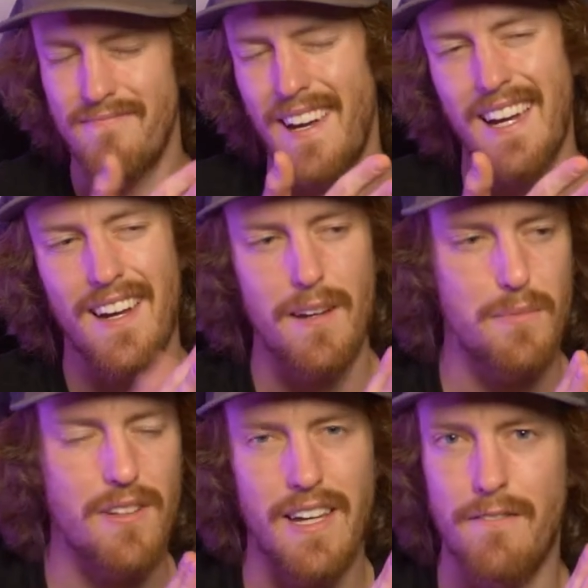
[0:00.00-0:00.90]
I got up
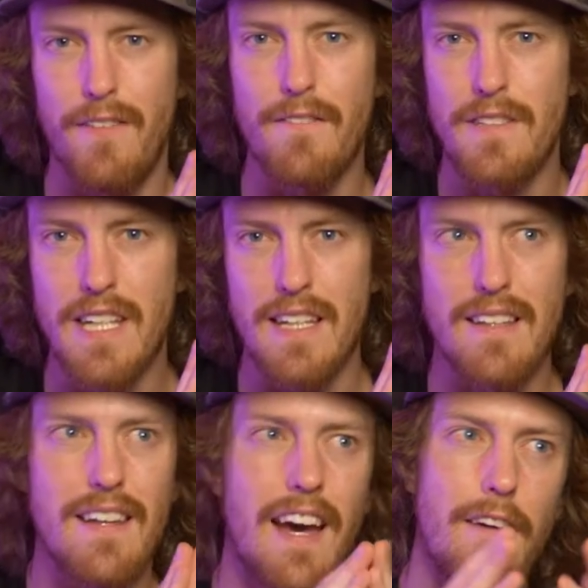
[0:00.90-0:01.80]
to like
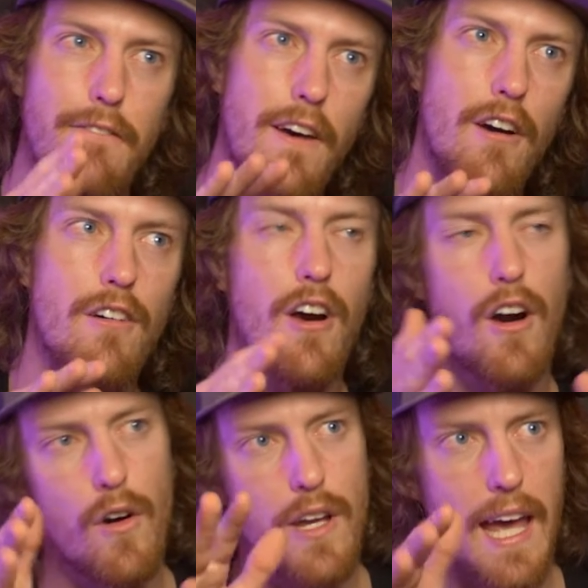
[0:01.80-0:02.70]
15th. I felt
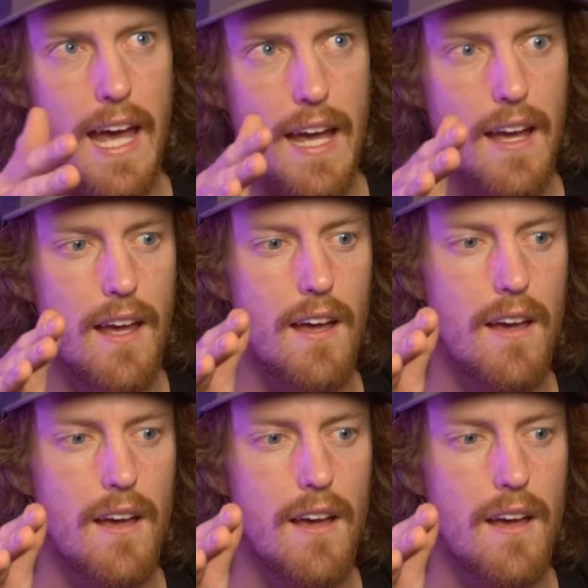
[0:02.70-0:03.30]
okay.